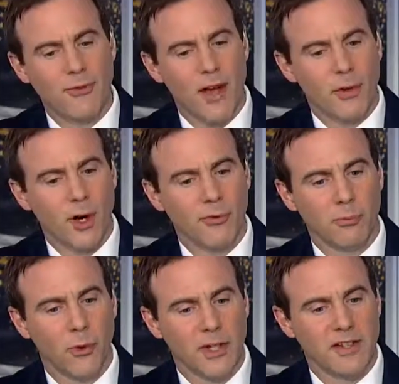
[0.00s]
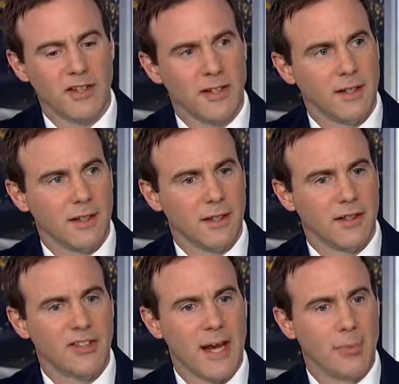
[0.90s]
father often pointed to the
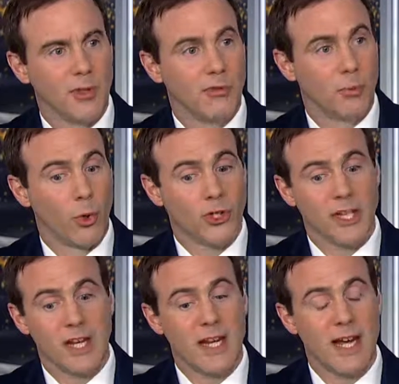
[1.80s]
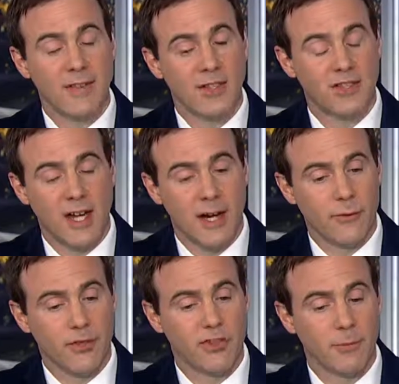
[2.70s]
example of abortion, and he got this kind
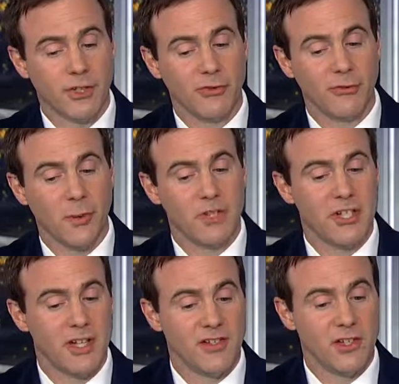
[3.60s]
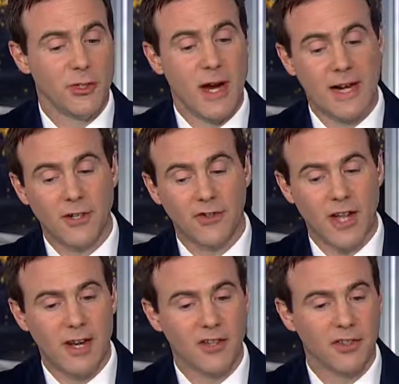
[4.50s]
of assumption from his detractors
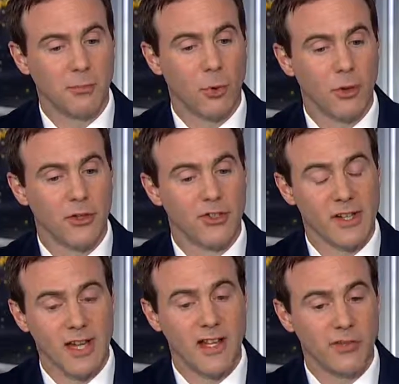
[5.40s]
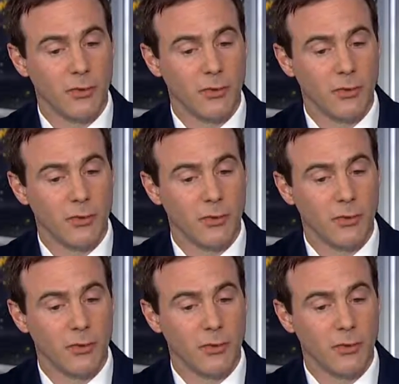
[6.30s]
and his supporters. In the case